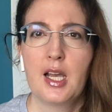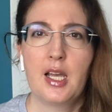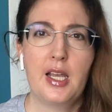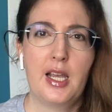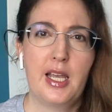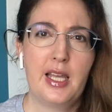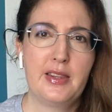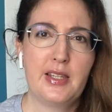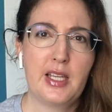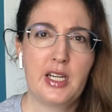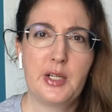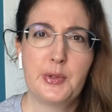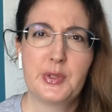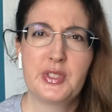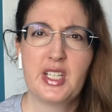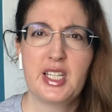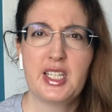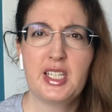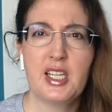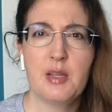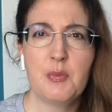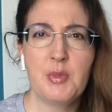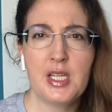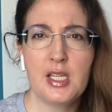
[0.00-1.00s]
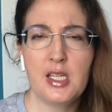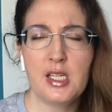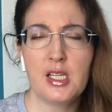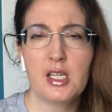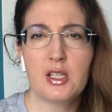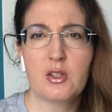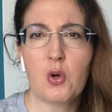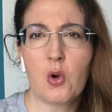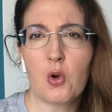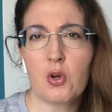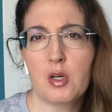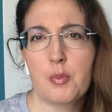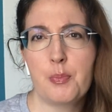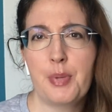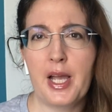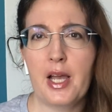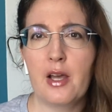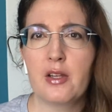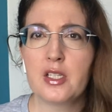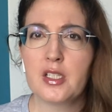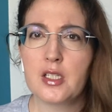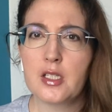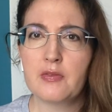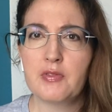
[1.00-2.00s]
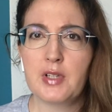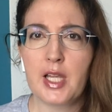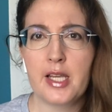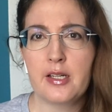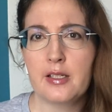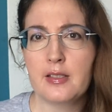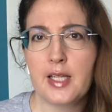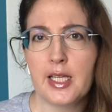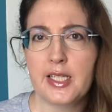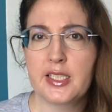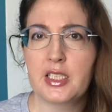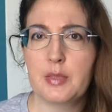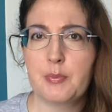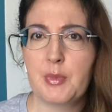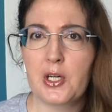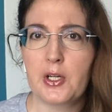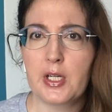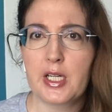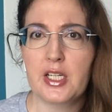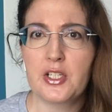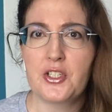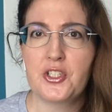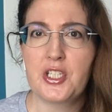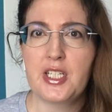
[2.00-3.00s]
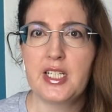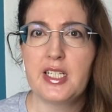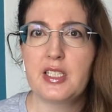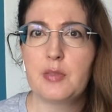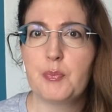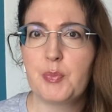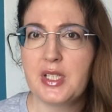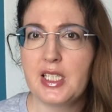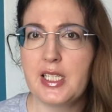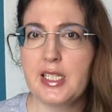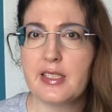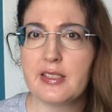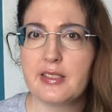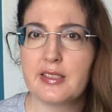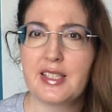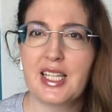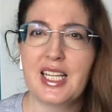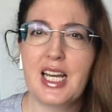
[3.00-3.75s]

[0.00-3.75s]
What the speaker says: And then he was like, give me a ½ pound of Land O'Lakes American cheese, please.